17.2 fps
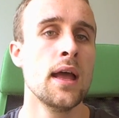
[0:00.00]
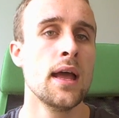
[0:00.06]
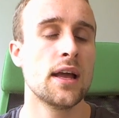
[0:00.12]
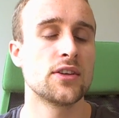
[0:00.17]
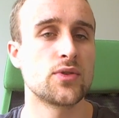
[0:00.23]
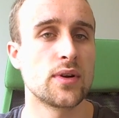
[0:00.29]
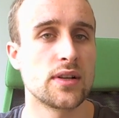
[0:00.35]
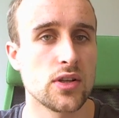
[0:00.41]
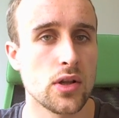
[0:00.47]
And
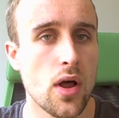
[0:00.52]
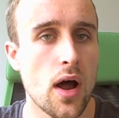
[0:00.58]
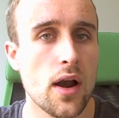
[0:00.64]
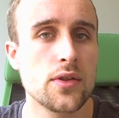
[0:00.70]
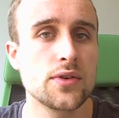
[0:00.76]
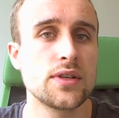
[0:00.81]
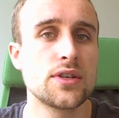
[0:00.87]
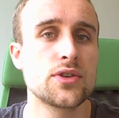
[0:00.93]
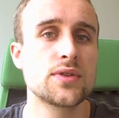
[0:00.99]
so there's a lot of
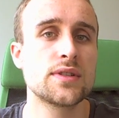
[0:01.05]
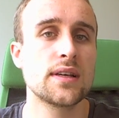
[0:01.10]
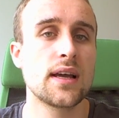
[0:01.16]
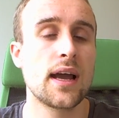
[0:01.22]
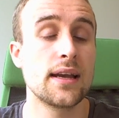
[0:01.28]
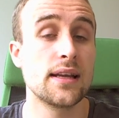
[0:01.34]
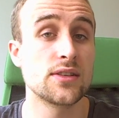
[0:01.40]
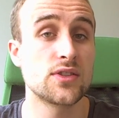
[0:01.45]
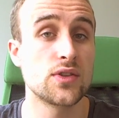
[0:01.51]
those interesting
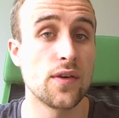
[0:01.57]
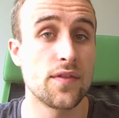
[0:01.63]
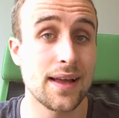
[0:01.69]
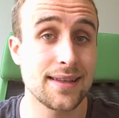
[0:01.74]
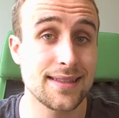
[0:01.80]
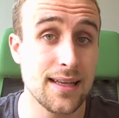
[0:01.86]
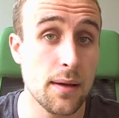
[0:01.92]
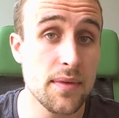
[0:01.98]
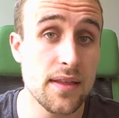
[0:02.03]
ideas. So if
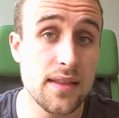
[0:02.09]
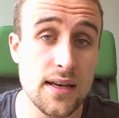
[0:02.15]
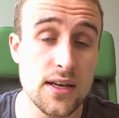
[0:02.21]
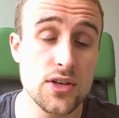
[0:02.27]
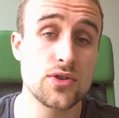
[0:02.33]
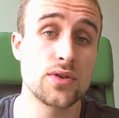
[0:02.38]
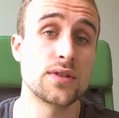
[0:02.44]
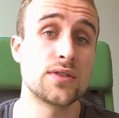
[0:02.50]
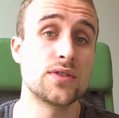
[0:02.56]
that's something that
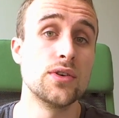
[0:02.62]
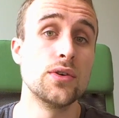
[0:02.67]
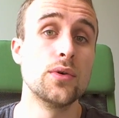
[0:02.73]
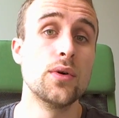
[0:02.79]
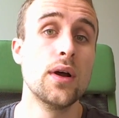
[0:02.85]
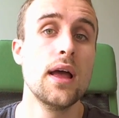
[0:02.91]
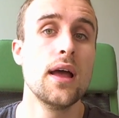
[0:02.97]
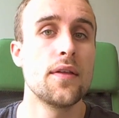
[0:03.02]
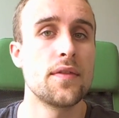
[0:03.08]
interests
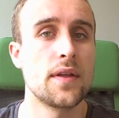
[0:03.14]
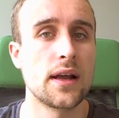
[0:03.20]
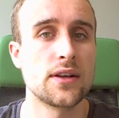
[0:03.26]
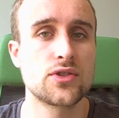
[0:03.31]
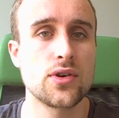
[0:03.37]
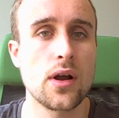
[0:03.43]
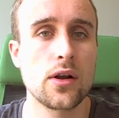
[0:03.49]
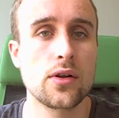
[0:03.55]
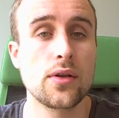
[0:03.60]
you, then I
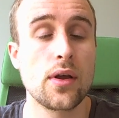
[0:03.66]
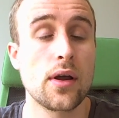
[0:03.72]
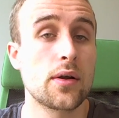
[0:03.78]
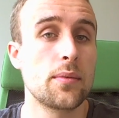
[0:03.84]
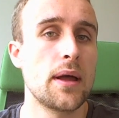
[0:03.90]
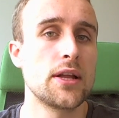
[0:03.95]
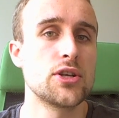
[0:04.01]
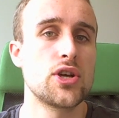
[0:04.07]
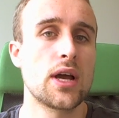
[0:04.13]
strongly
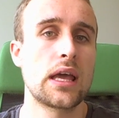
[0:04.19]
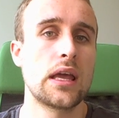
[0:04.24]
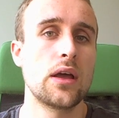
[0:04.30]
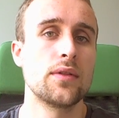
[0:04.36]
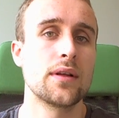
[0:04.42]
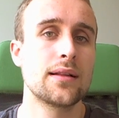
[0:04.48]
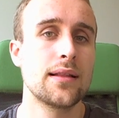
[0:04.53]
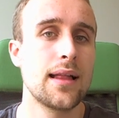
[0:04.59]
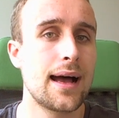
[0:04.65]
recommend checking out
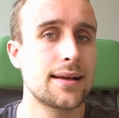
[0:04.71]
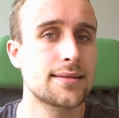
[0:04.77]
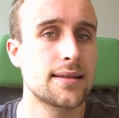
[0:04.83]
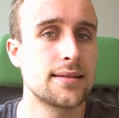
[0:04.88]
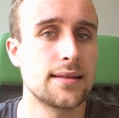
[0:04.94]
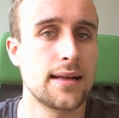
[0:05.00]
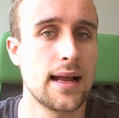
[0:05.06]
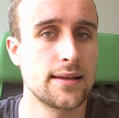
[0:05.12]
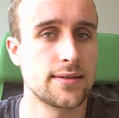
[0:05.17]
the class
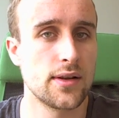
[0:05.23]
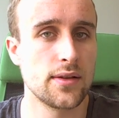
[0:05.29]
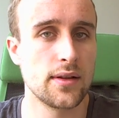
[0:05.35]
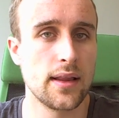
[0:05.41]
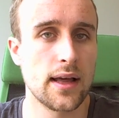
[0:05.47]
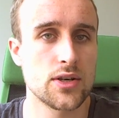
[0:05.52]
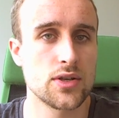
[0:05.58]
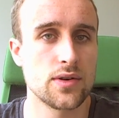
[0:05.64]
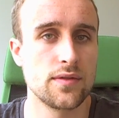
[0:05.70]
because it has all the
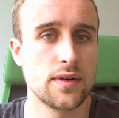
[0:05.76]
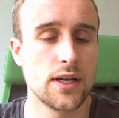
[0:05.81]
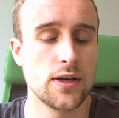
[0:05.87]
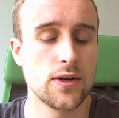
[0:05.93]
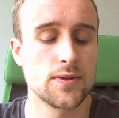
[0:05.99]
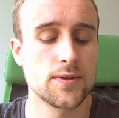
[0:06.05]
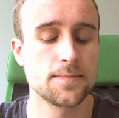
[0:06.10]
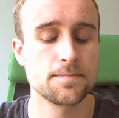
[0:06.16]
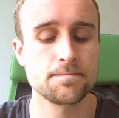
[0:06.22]
lecture
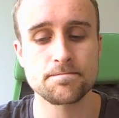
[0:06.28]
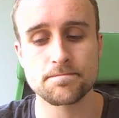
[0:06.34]
videos.